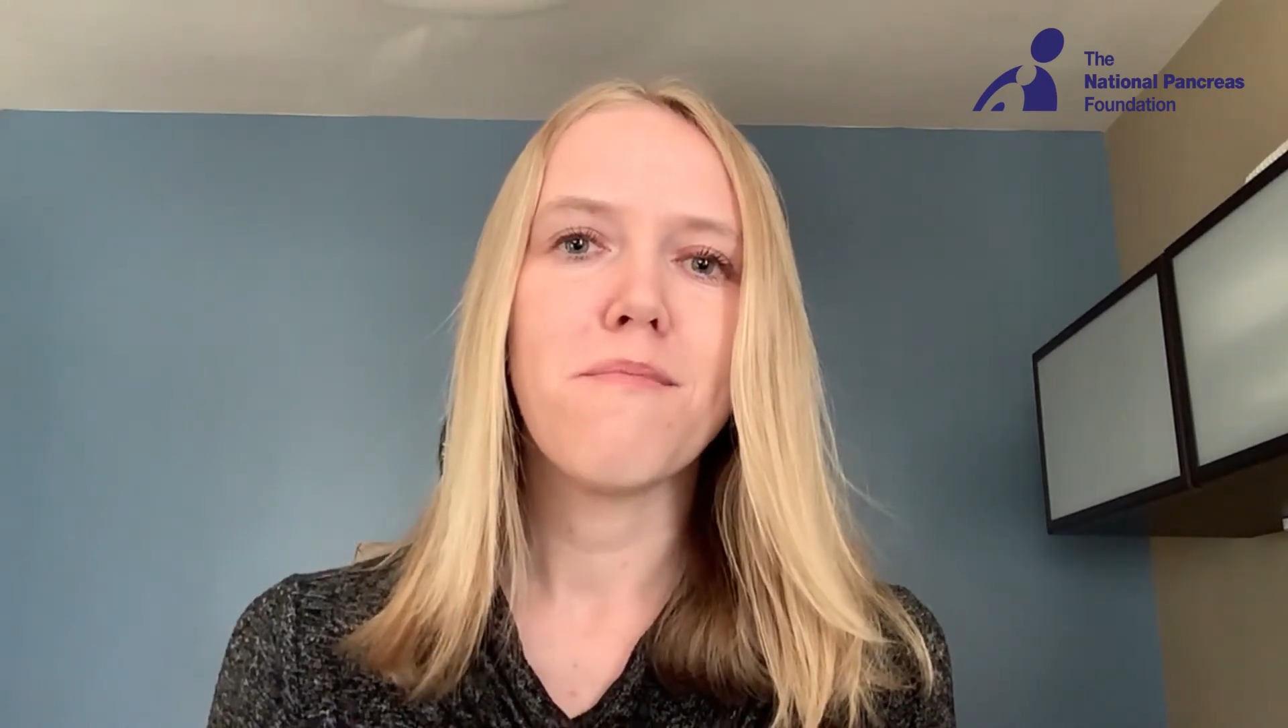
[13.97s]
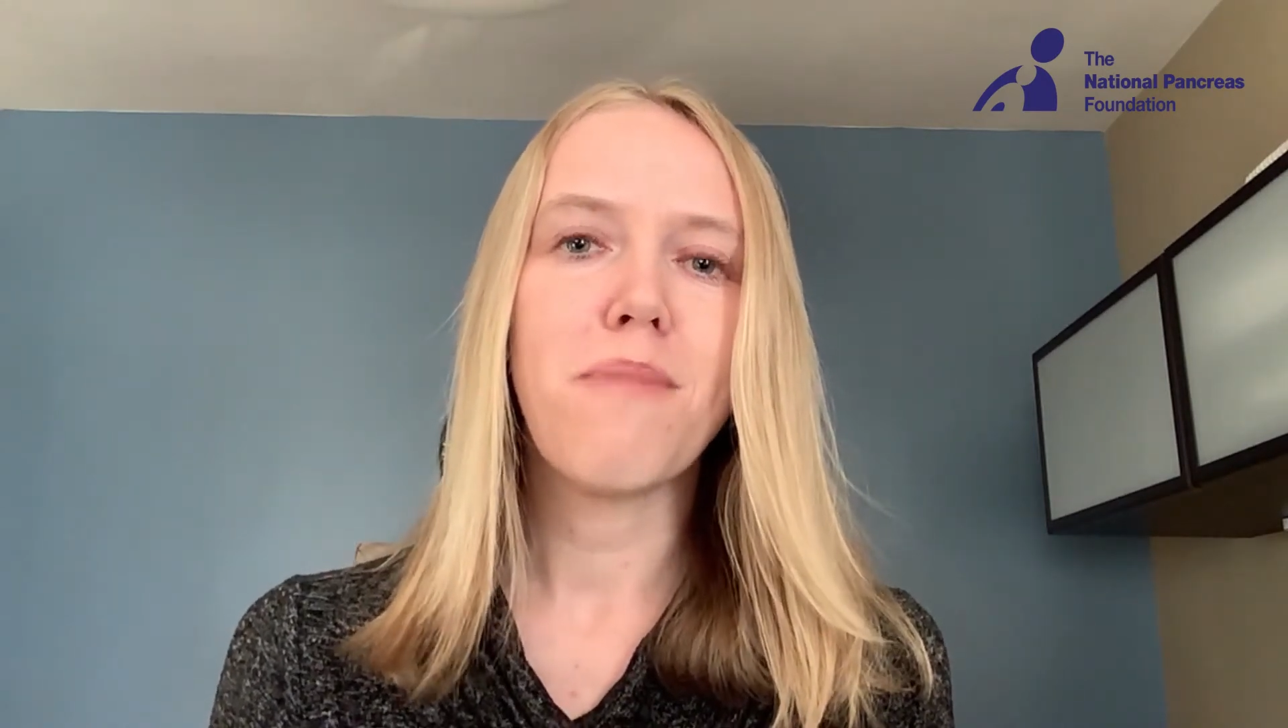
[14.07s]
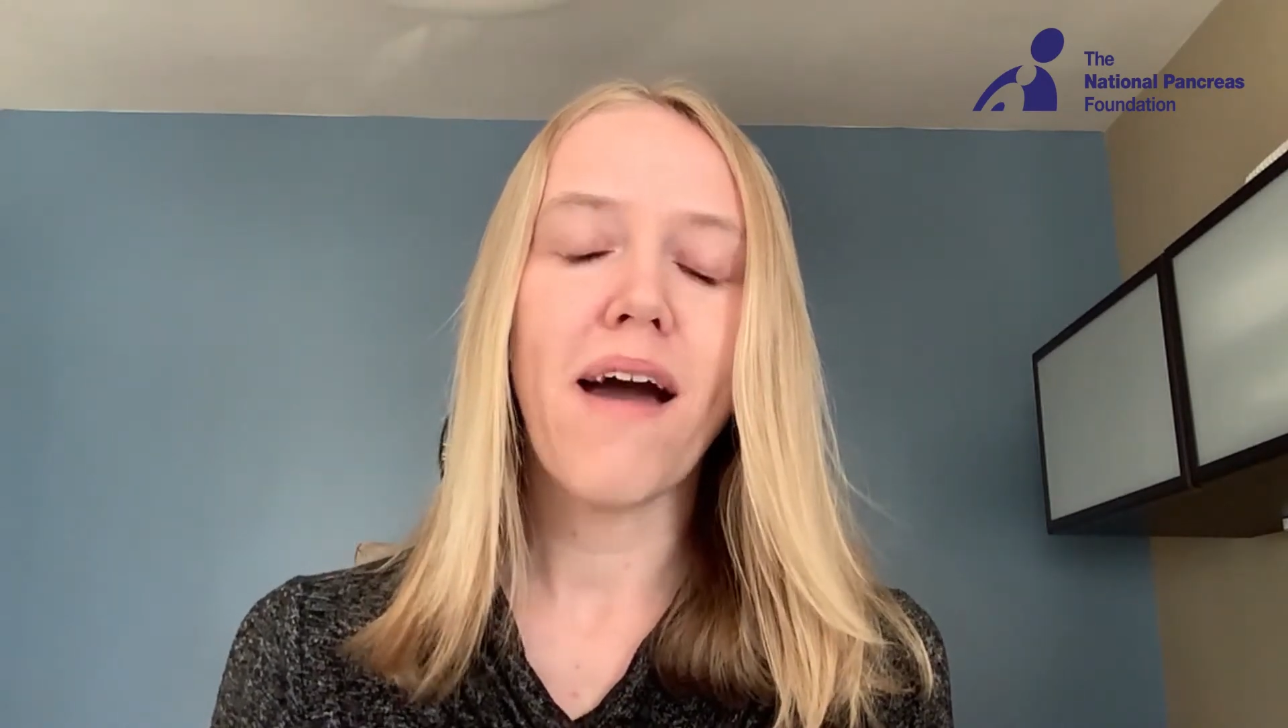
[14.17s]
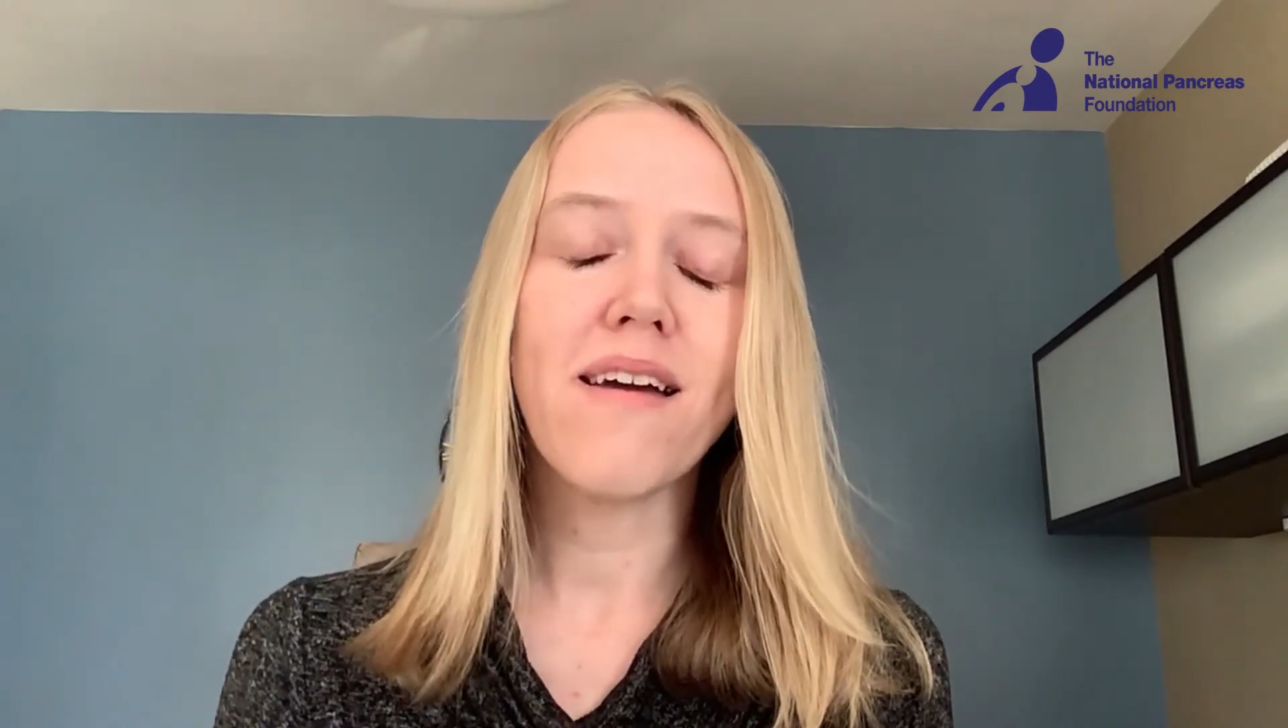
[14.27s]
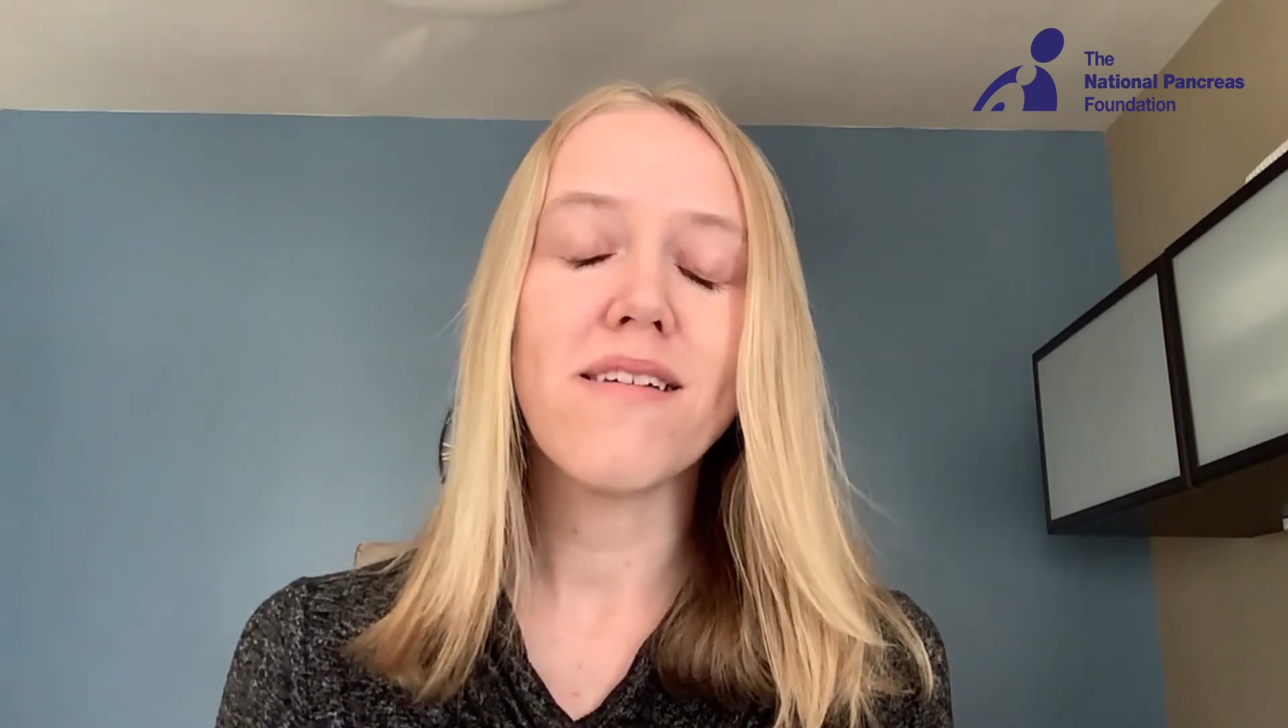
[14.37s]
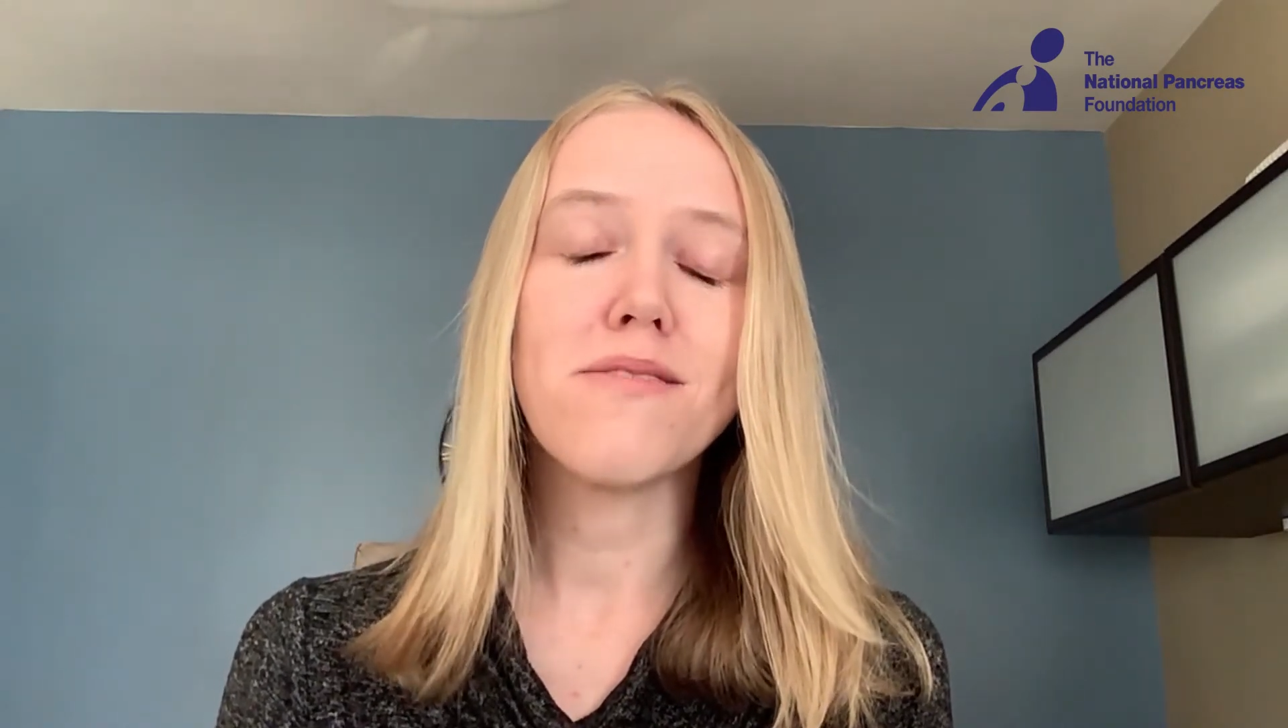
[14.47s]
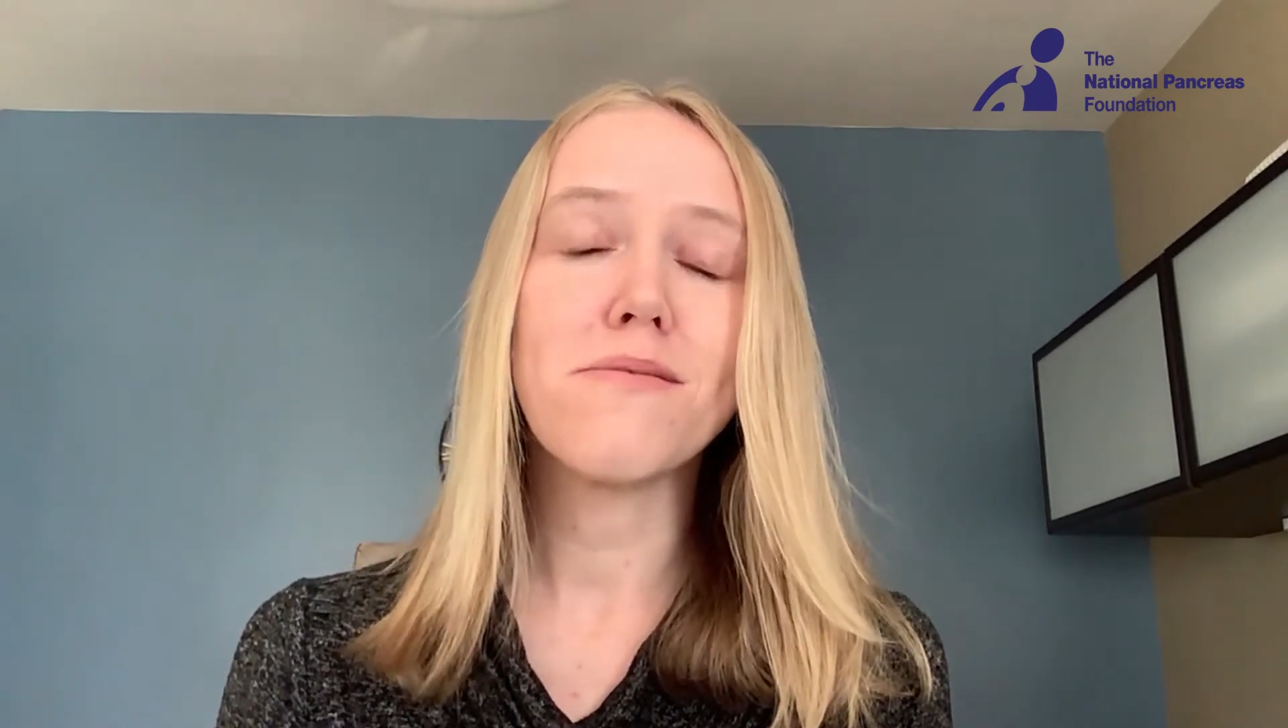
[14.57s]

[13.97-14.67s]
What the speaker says: Back in